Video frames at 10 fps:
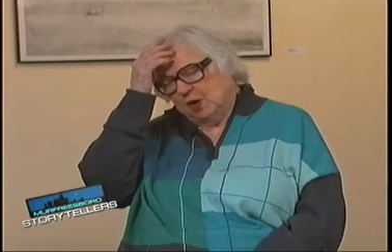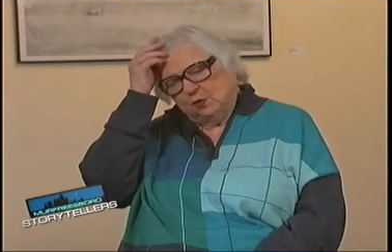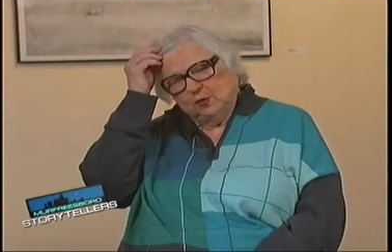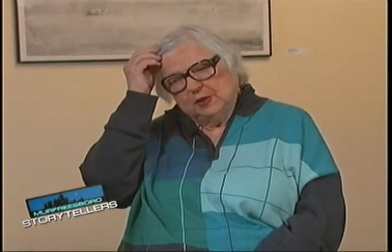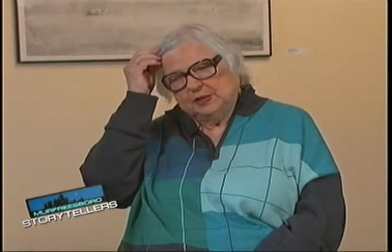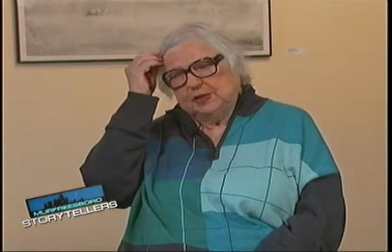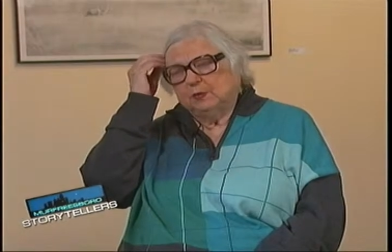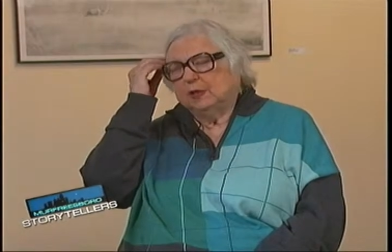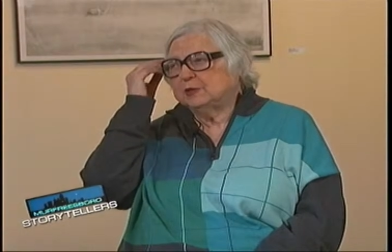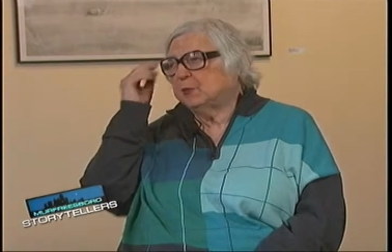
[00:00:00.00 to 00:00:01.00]
No, it's
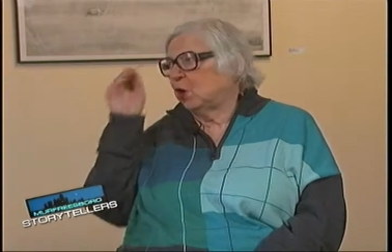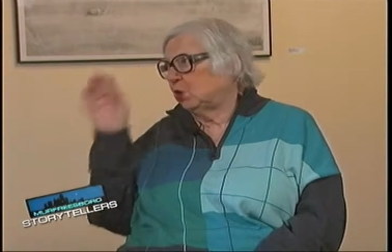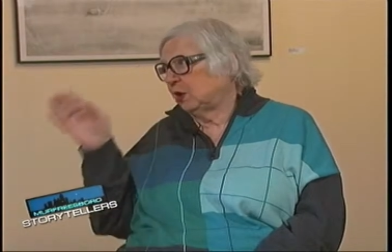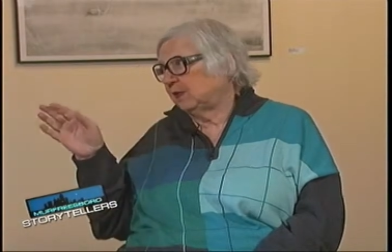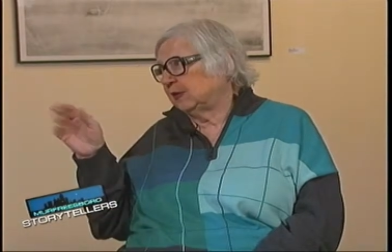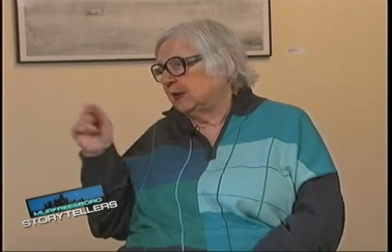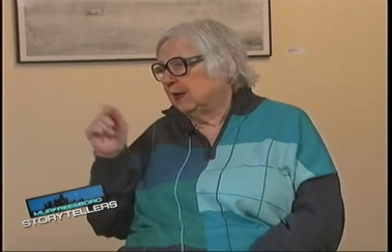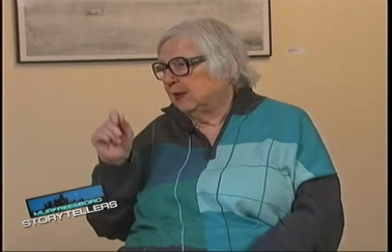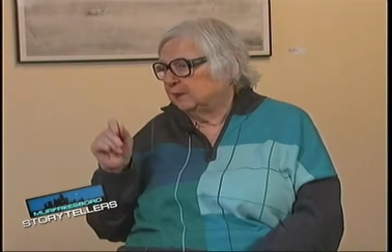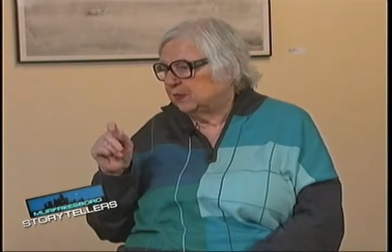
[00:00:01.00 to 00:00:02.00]
it's part of it.
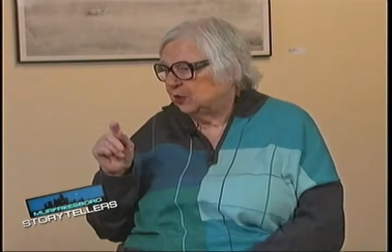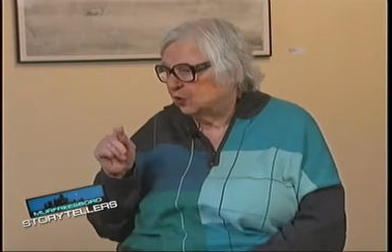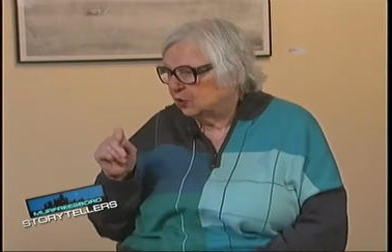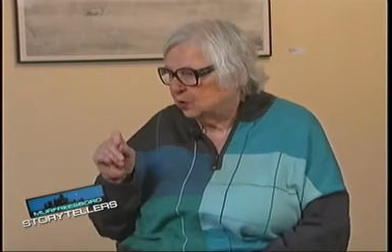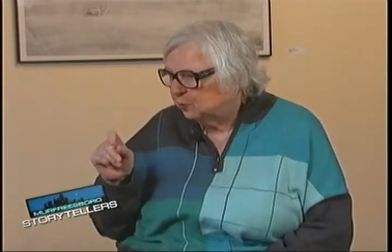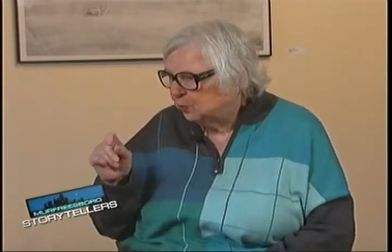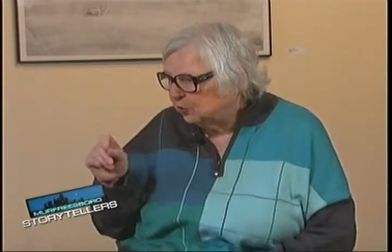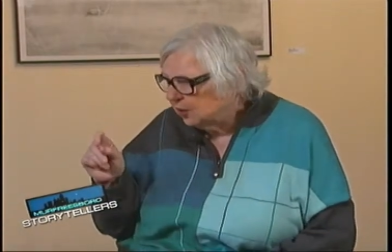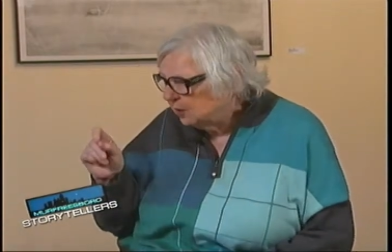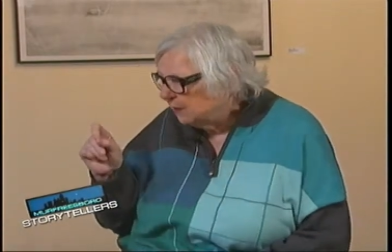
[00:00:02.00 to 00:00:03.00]
All right. You're you're
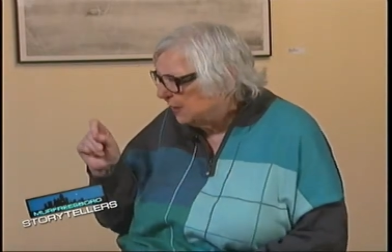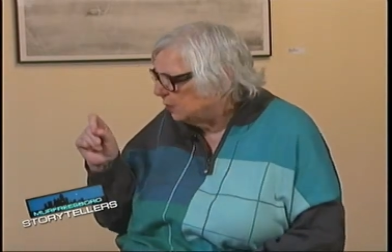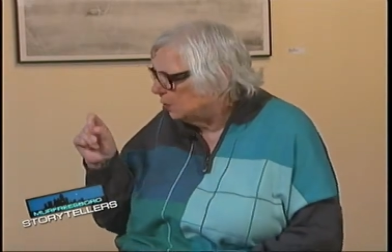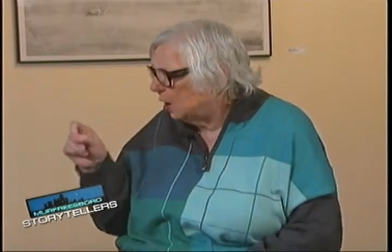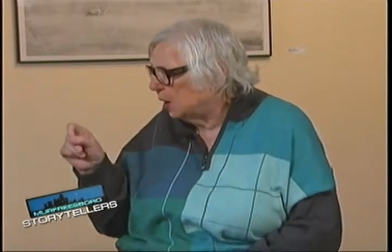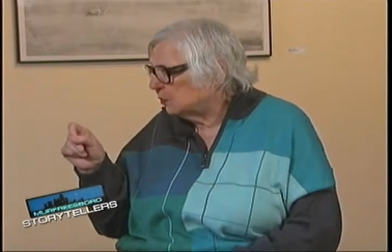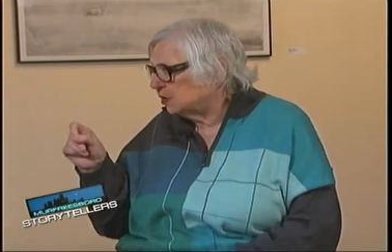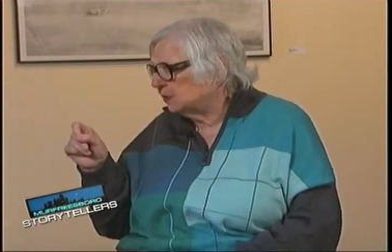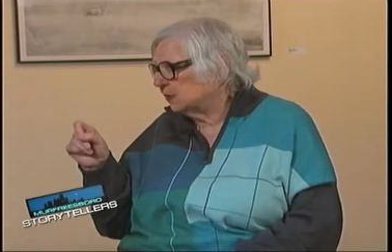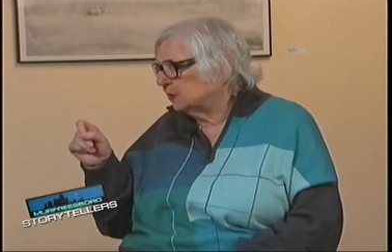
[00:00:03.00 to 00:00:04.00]
put up by your congressman,